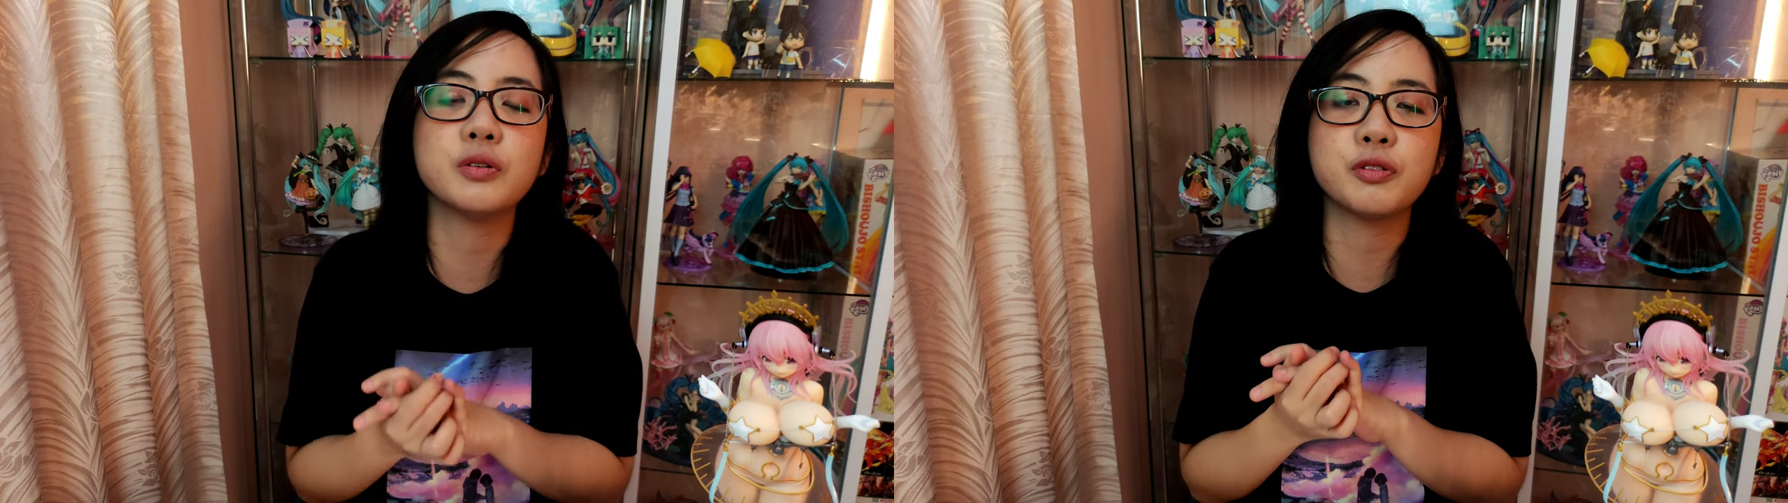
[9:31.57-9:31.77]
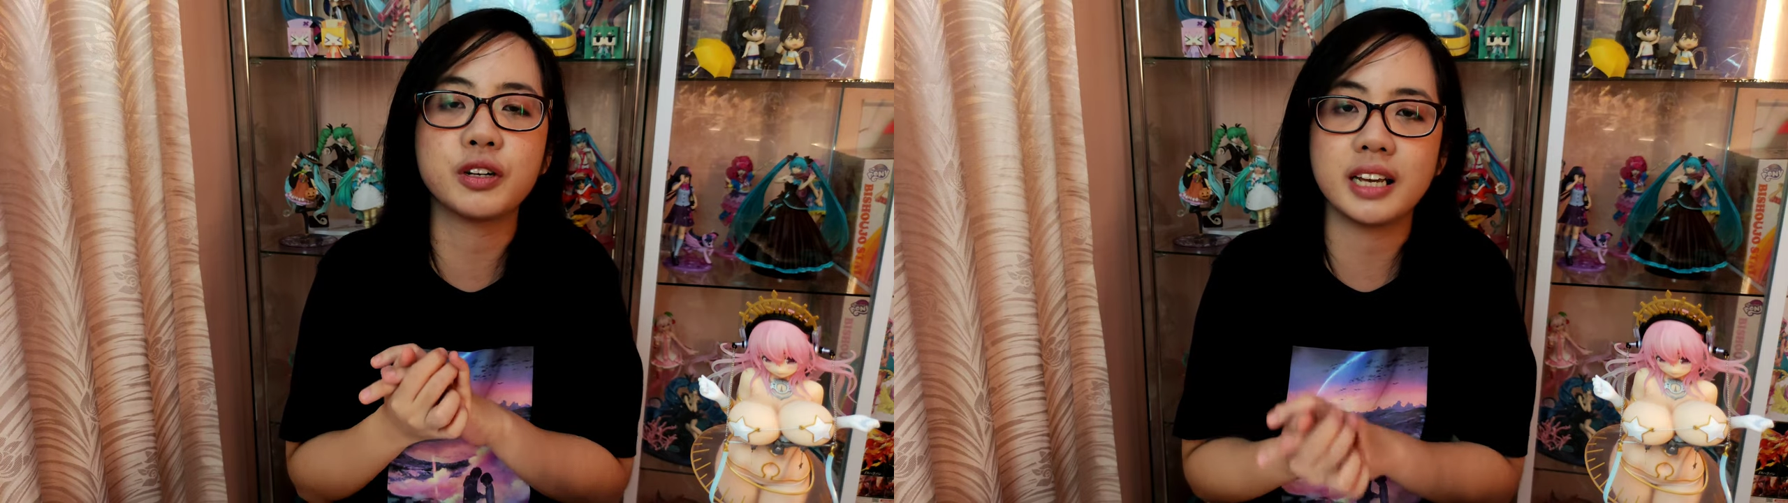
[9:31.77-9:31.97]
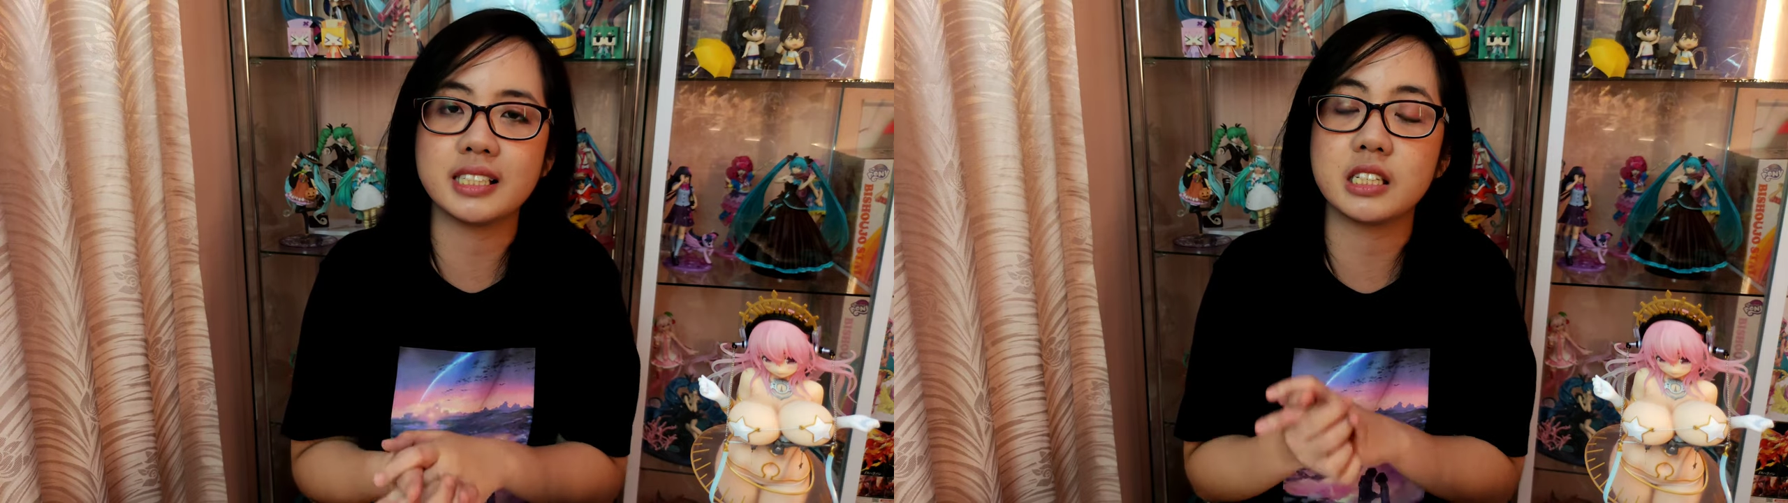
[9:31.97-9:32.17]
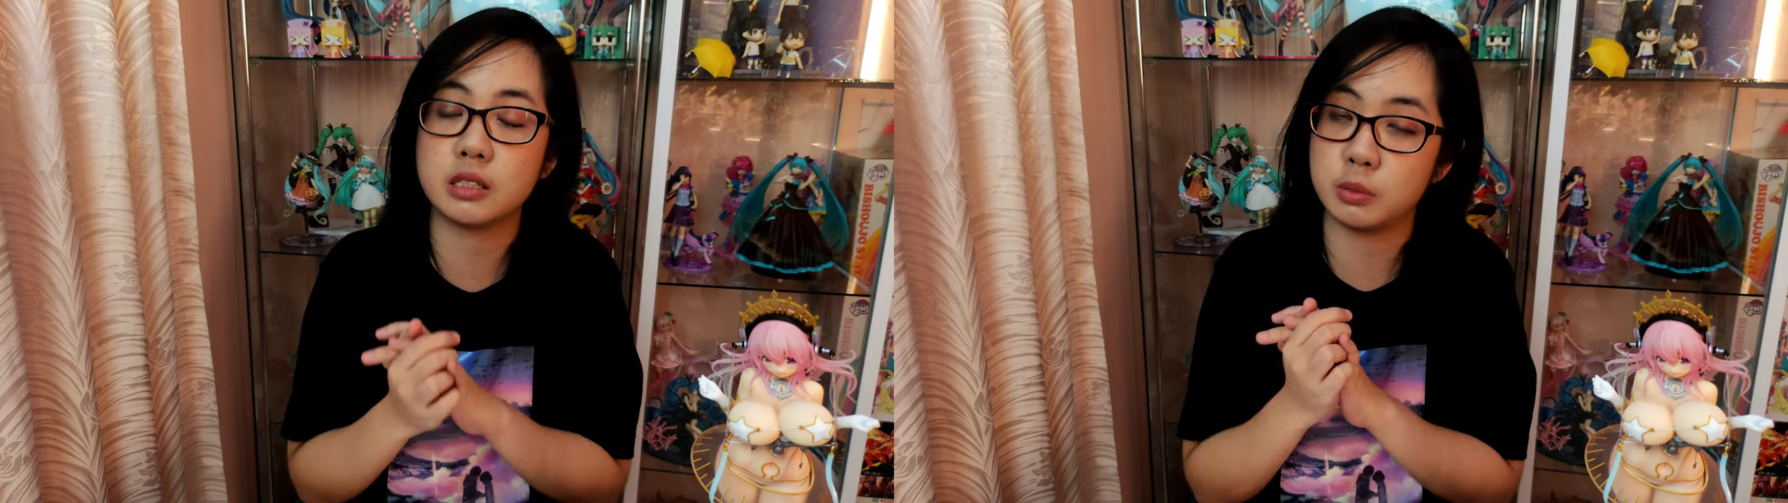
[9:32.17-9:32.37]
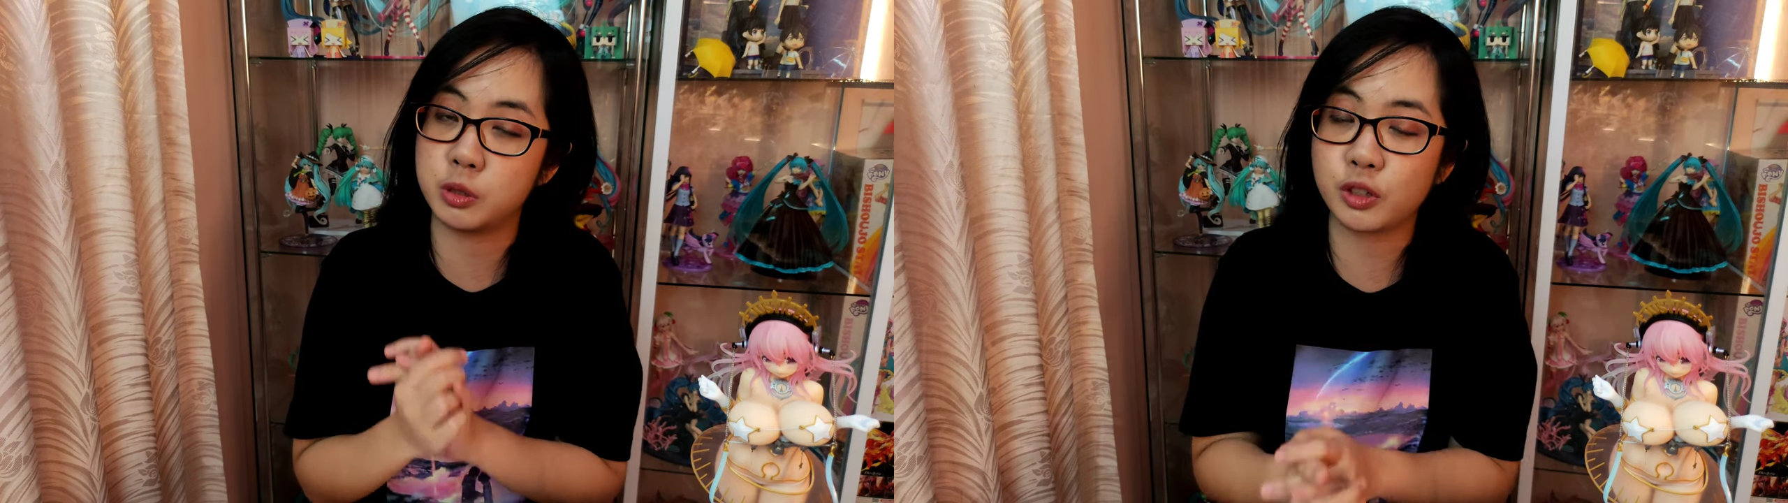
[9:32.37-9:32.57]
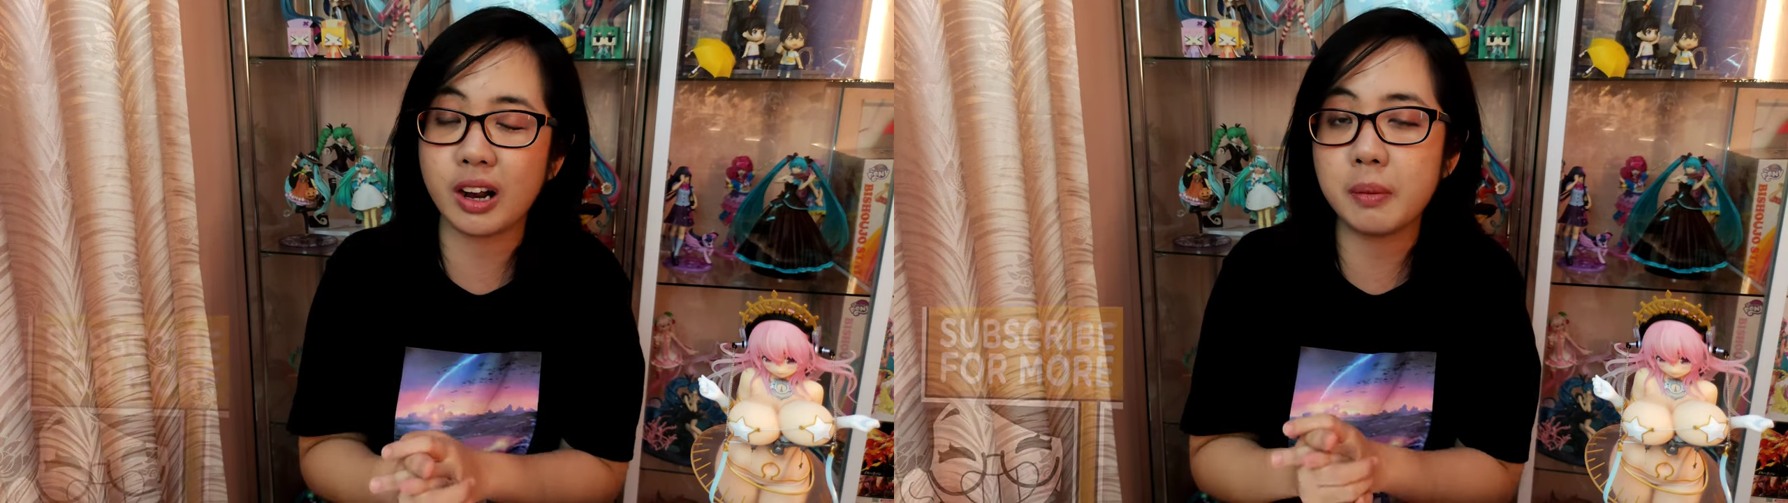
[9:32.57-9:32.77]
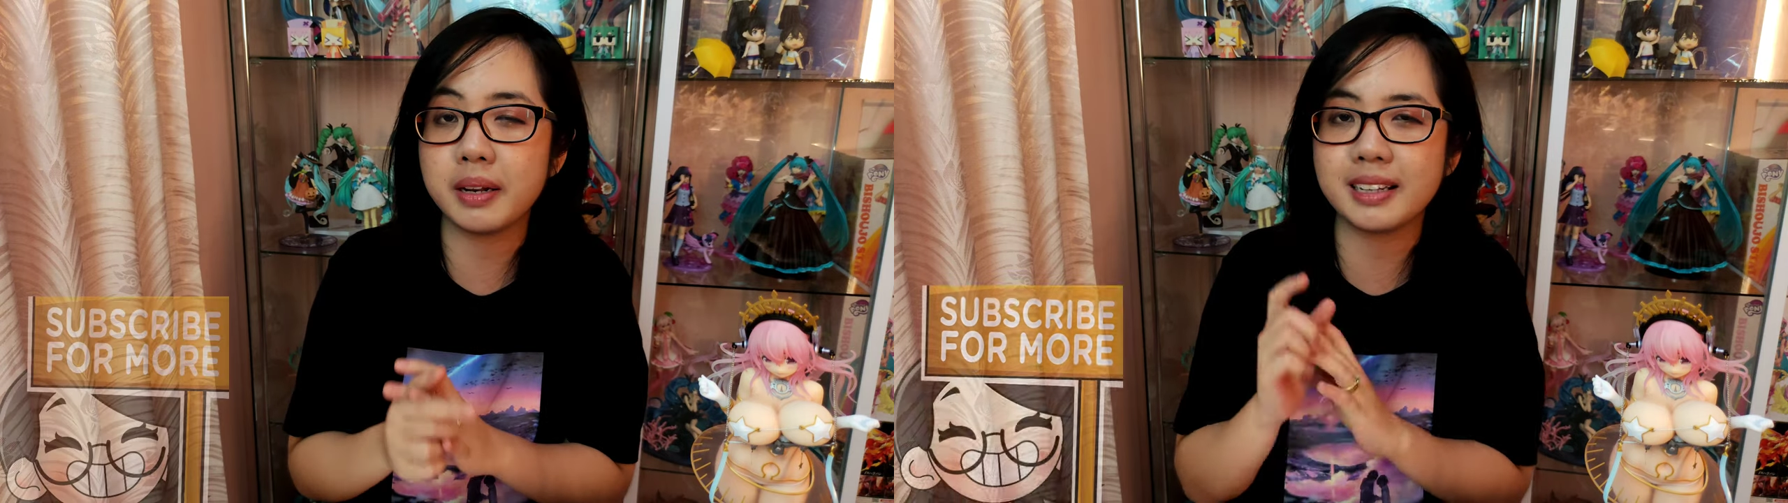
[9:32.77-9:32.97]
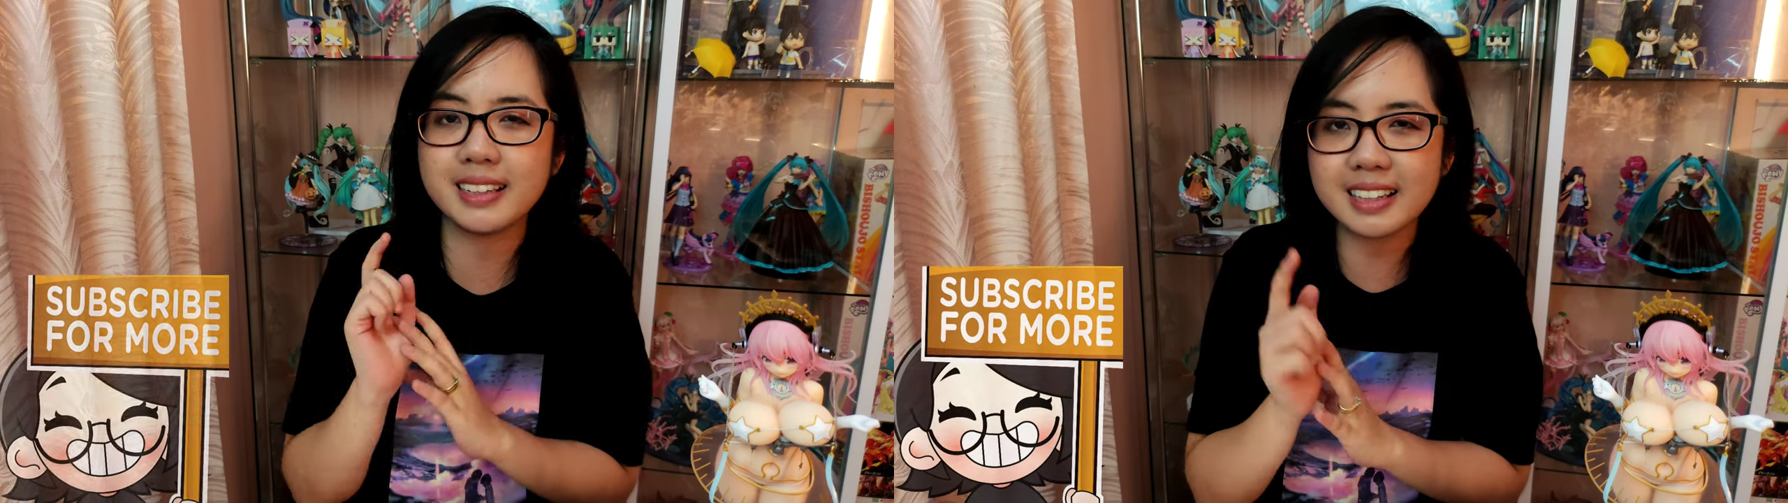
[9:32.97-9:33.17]
don't forget to subscribe
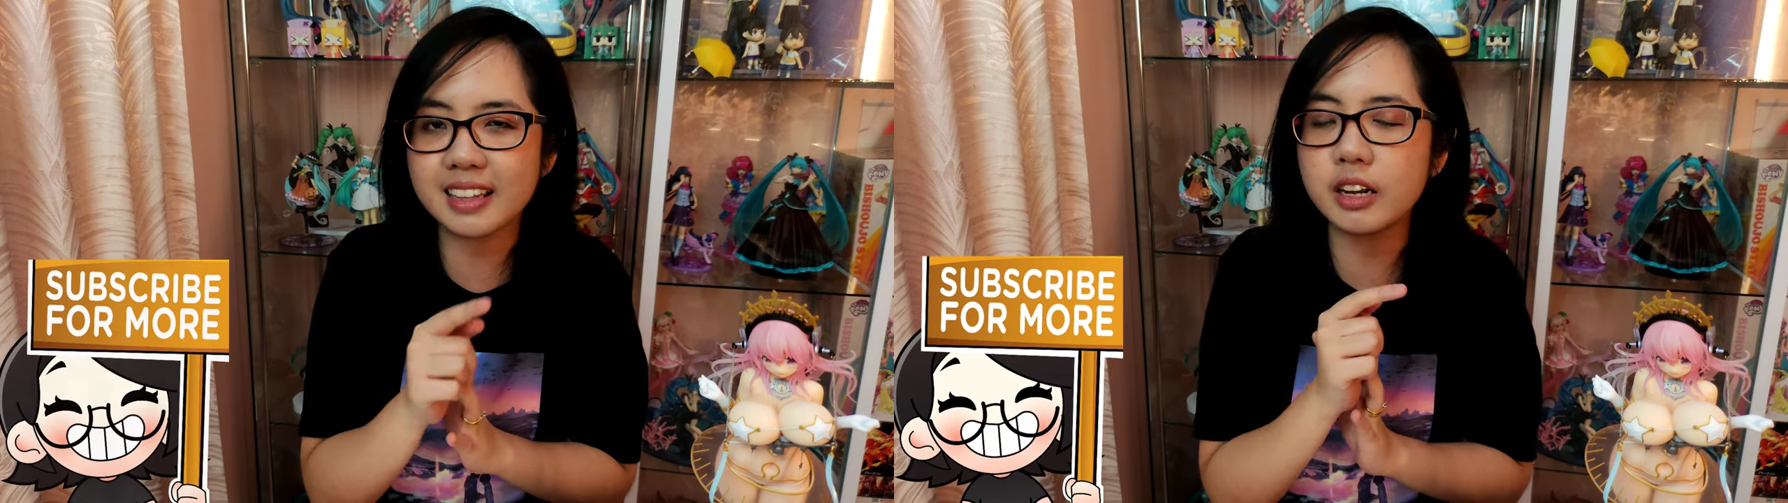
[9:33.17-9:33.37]
and click